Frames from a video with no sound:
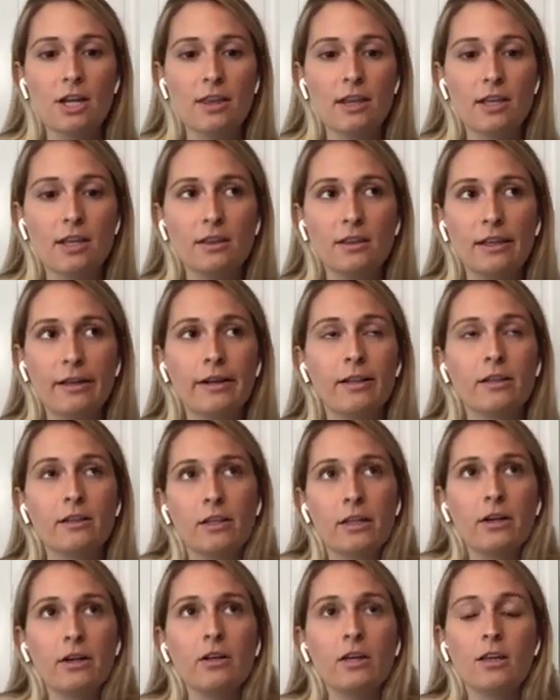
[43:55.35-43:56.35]
I think like
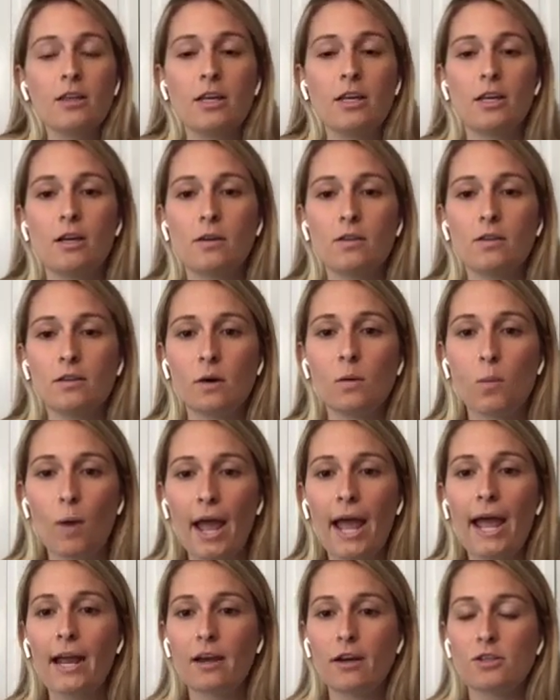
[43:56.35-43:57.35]
literally the
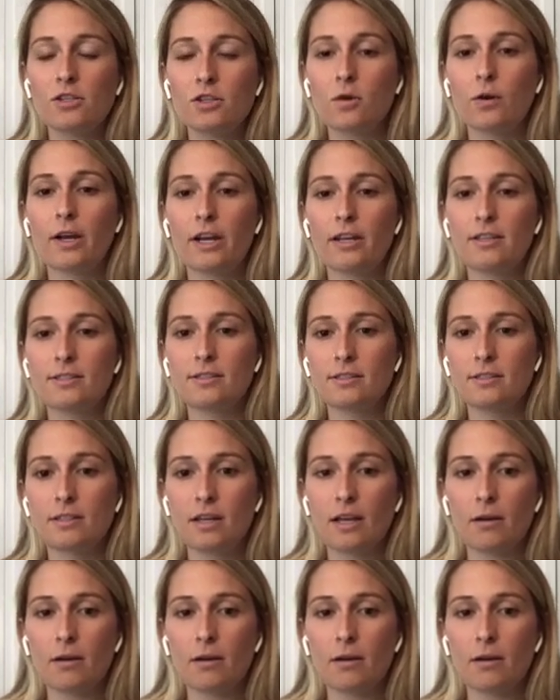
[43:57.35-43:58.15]
way to do it is